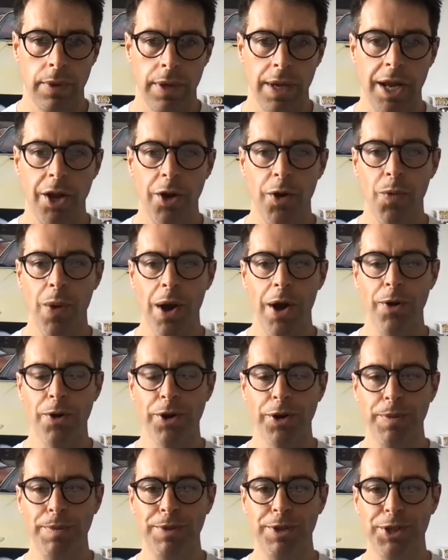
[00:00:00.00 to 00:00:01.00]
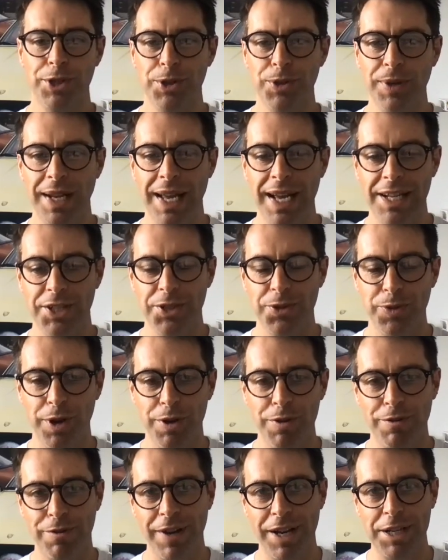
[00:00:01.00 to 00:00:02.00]
Hello and welcome to Let's
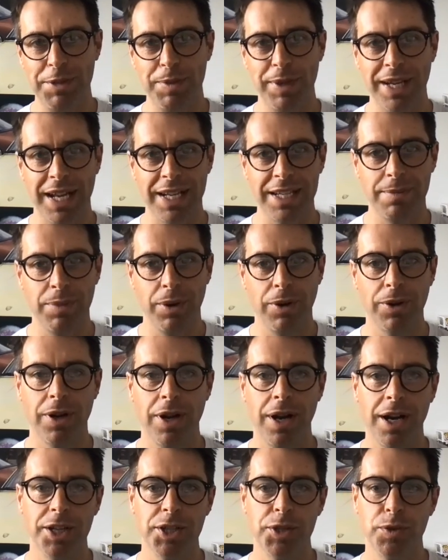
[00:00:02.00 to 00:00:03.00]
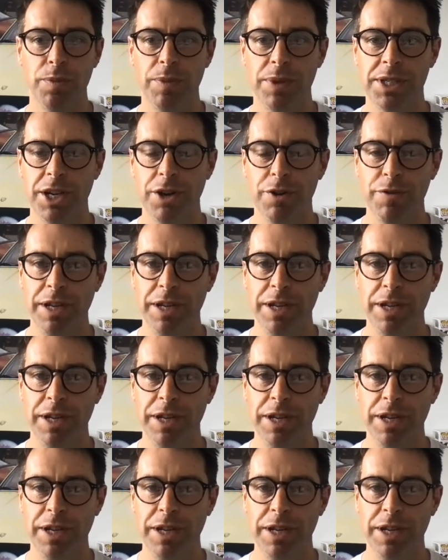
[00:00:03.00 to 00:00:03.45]
Run Facebook as a podcast with myself,